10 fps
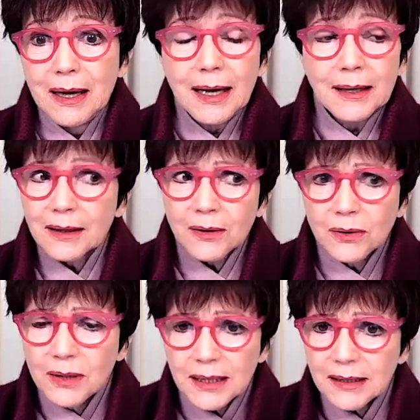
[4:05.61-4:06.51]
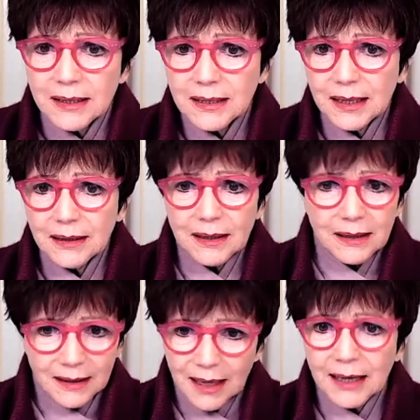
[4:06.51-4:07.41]
And I couldn't understand that
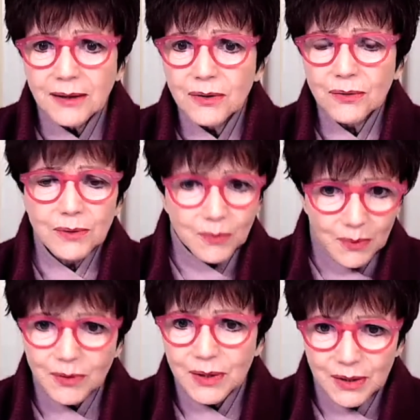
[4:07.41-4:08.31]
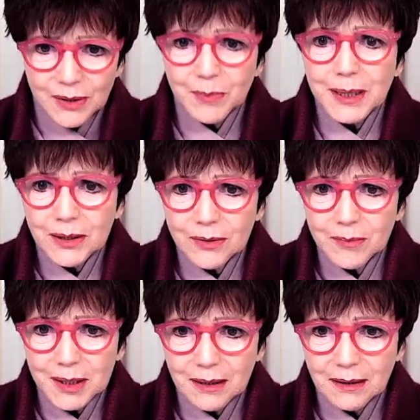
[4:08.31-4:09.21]
an angel would want to speak to
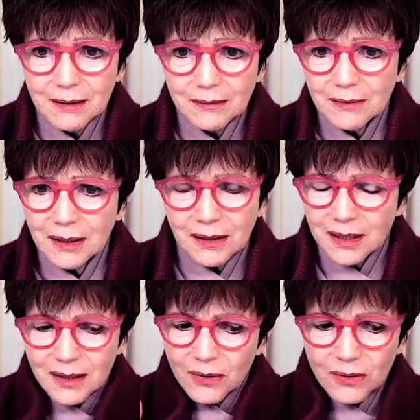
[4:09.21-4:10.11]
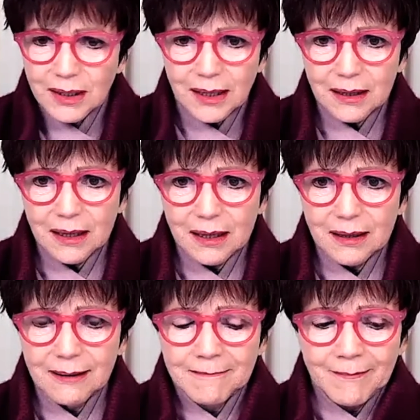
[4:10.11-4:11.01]
me. I just couldn't get that.
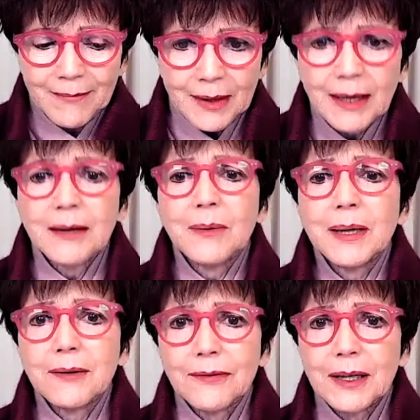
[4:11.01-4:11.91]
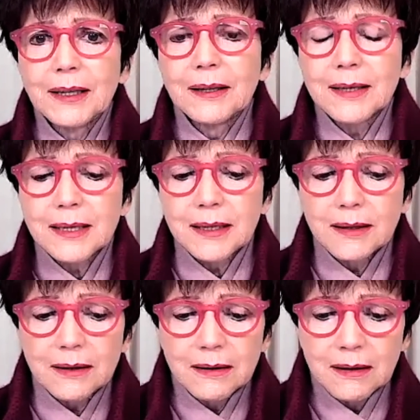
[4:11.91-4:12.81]
Anyway, finally I said,
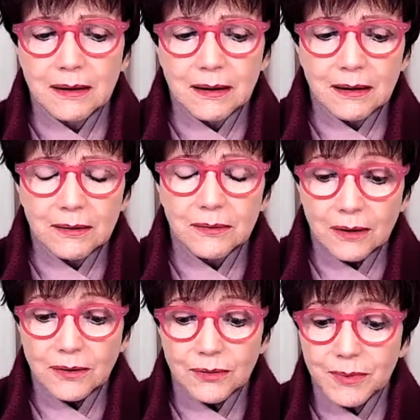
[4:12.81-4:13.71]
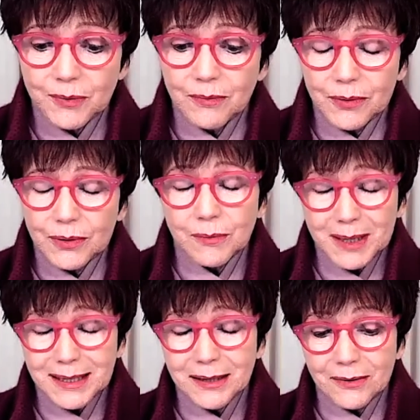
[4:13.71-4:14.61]
well, I should be to
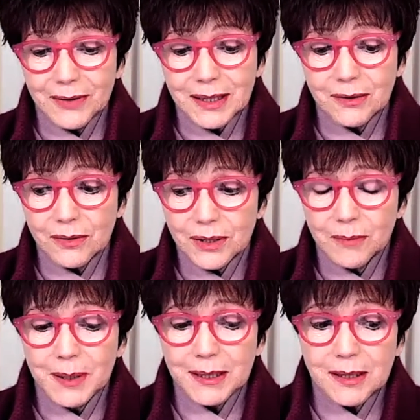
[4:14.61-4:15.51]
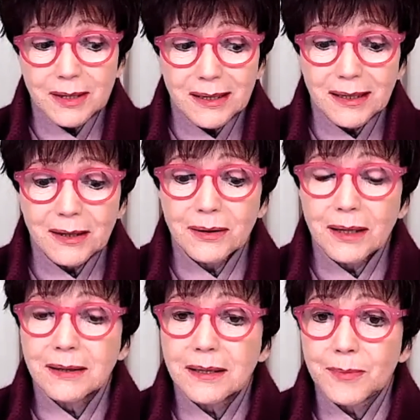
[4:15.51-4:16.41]
myself. I said, "Look, stop being so cynical
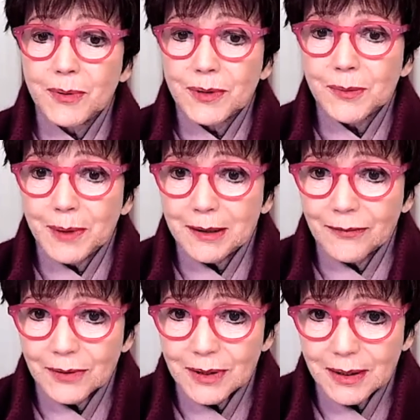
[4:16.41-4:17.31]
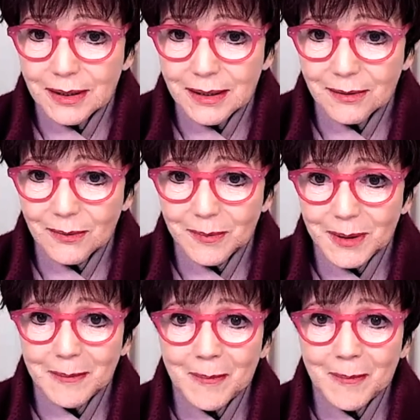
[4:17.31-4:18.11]
and just be respectful to this young woman."